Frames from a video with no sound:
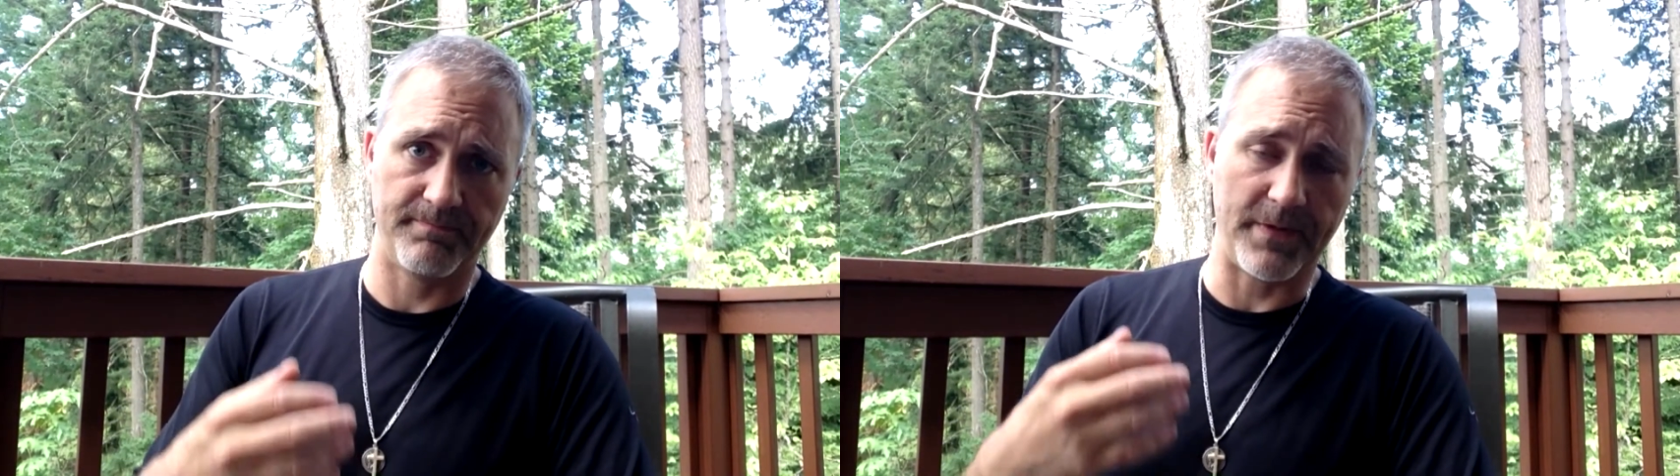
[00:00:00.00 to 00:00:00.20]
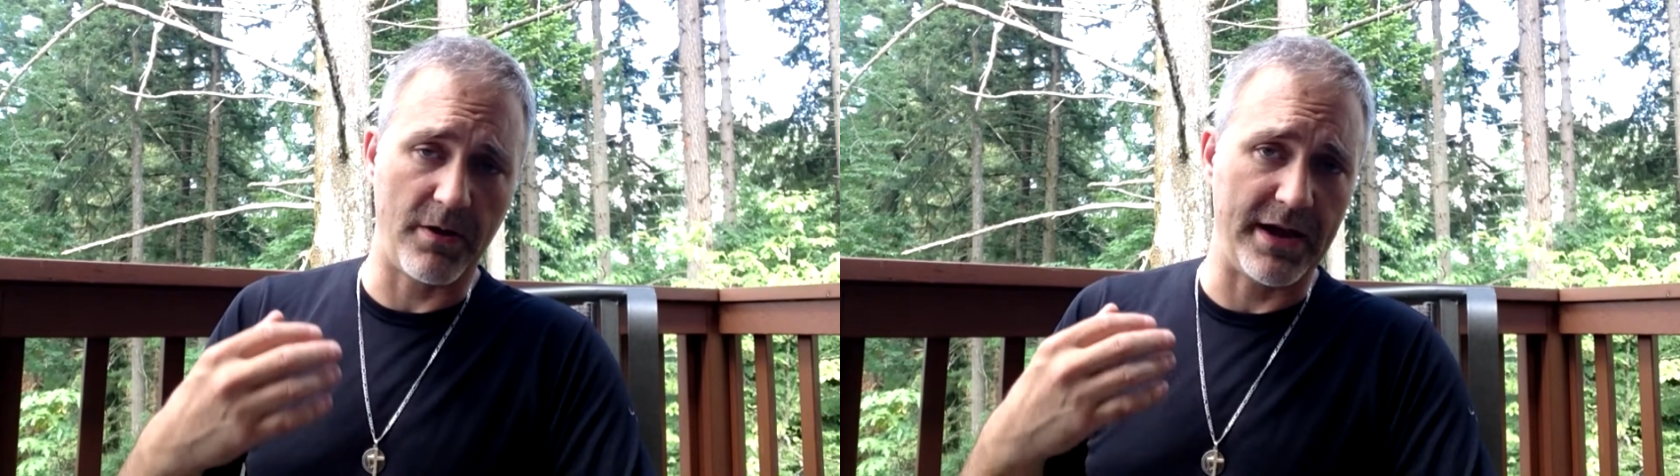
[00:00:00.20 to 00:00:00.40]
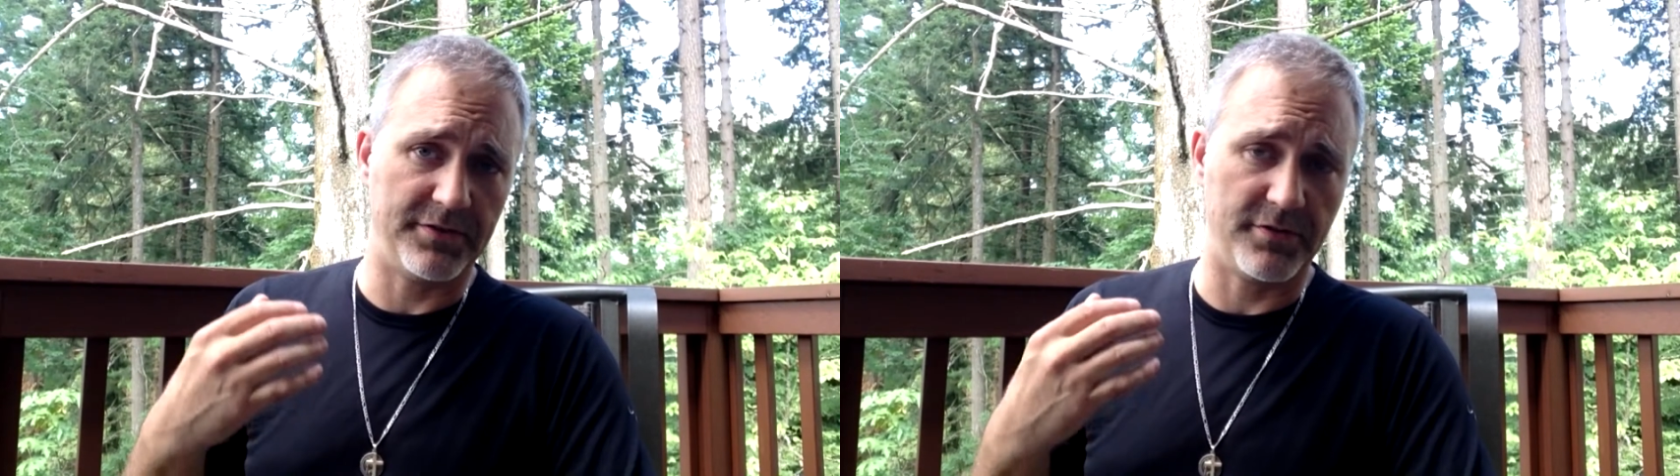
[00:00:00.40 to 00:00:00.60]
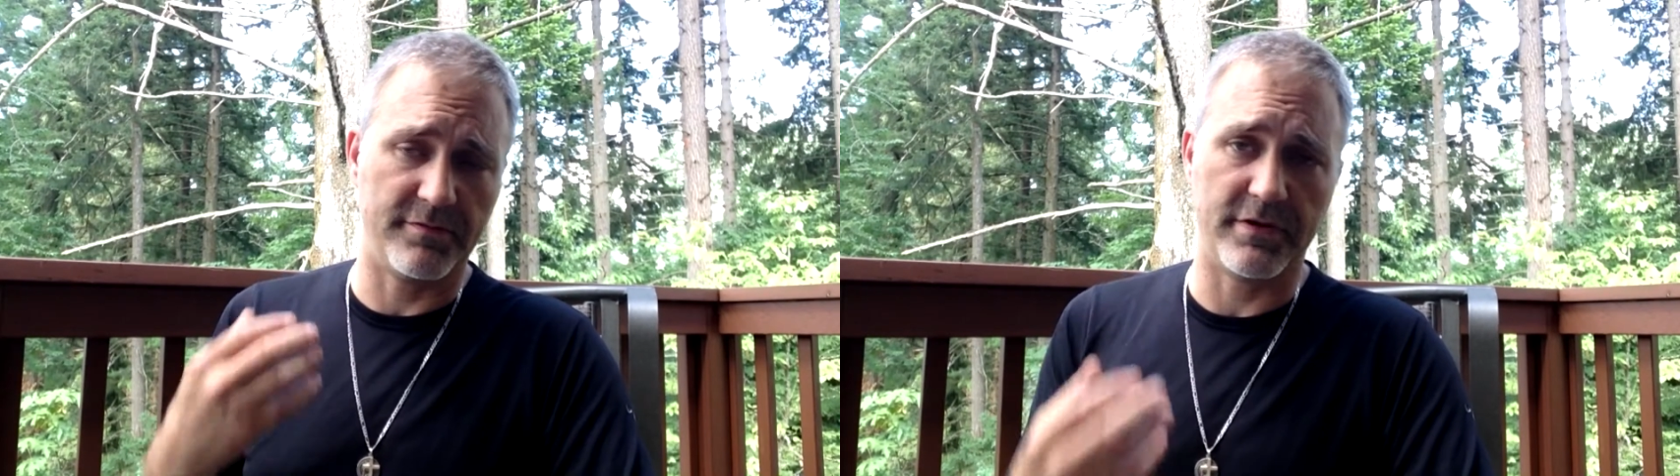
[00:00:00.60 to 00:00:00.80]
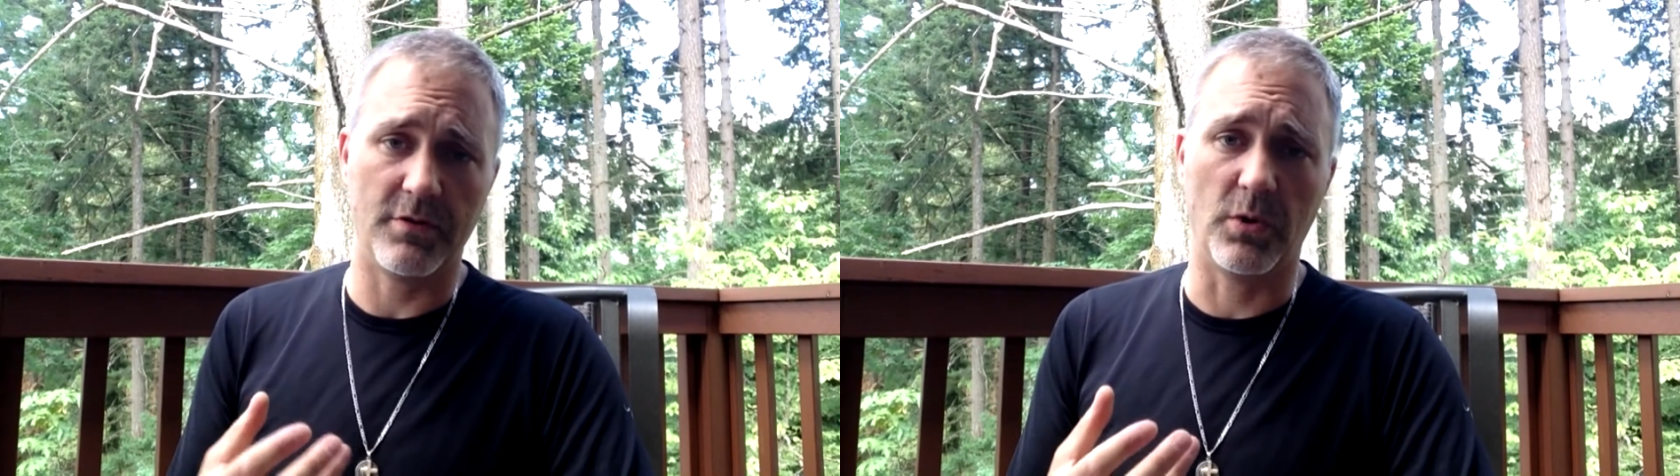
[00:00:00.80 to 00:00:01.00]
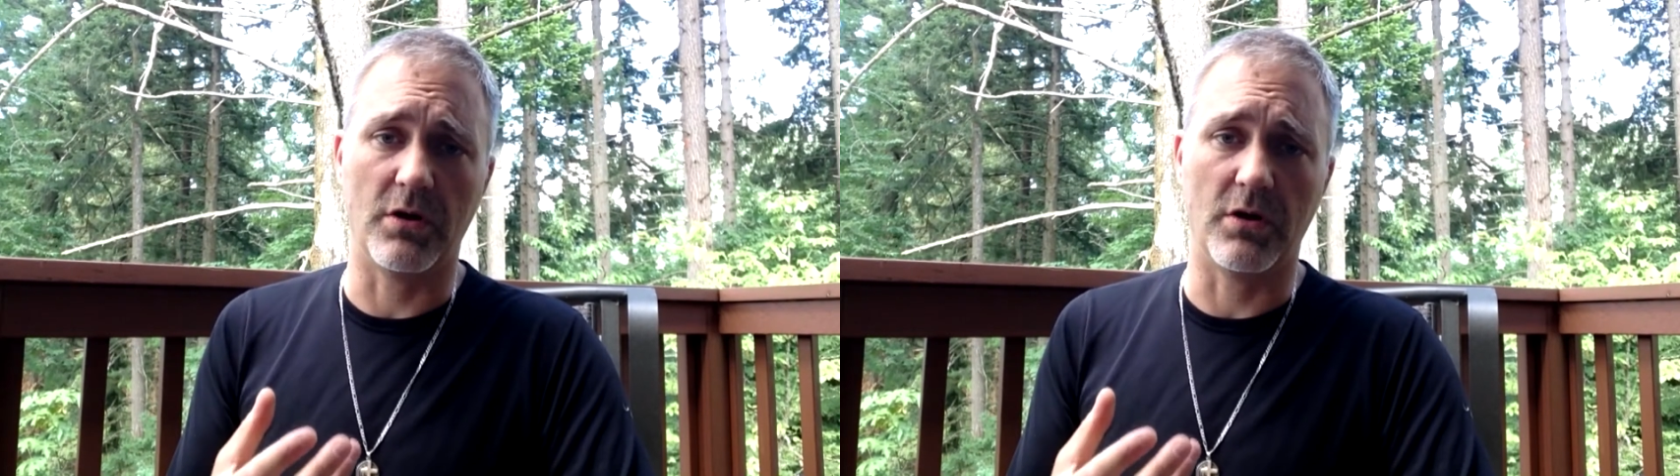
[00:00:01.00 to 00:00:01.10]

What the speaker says: all right? They're very well